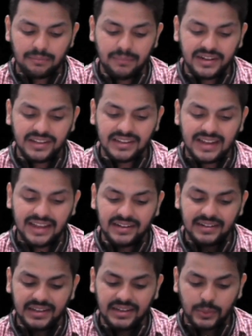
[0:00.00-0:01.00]

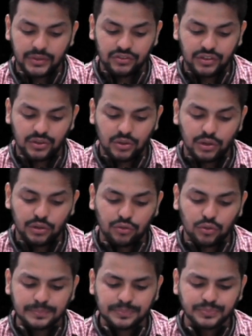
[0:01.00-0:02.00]
materiality question
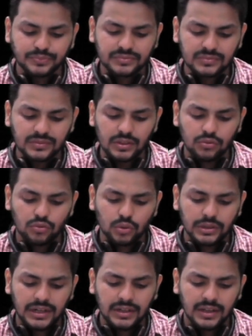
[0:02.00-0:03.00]
also, so
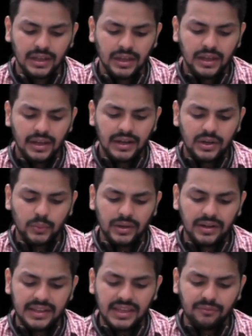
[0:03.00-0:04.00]
that it
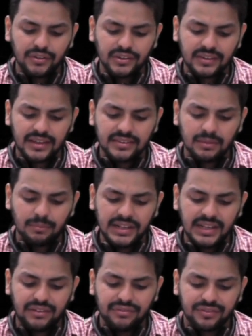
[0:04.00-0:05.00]
will re-emphasize the
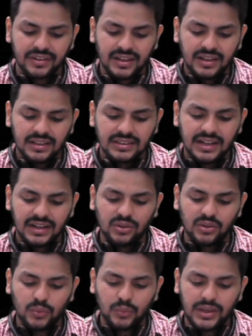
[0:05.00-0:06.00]
belief that
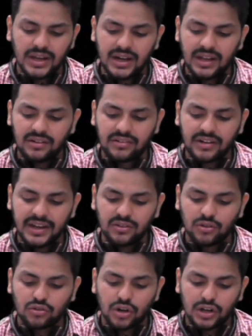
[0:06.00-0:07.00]
we are trying
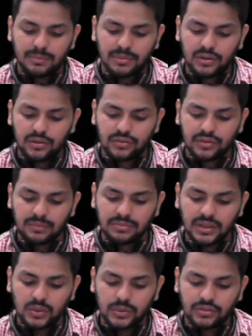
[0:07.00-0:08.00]
to talk about
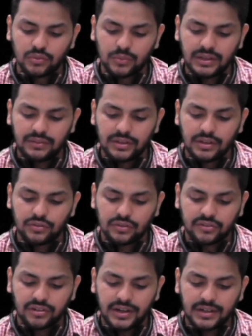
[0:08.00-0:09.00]
something which is very very
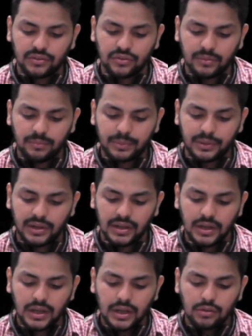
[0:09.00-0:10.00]
straight and simple.
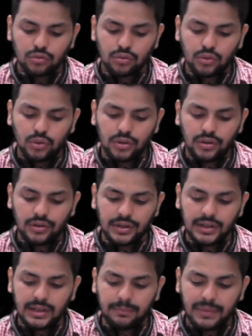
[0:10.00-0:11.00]
So don't
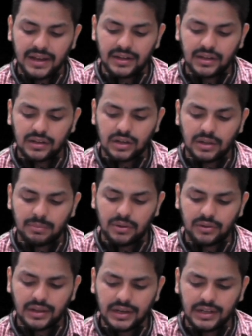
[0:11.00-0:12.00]
really panic
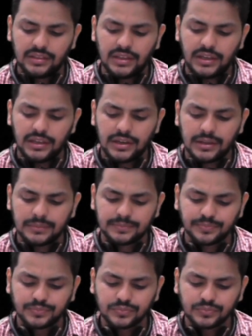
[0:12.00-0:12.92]
about anything here.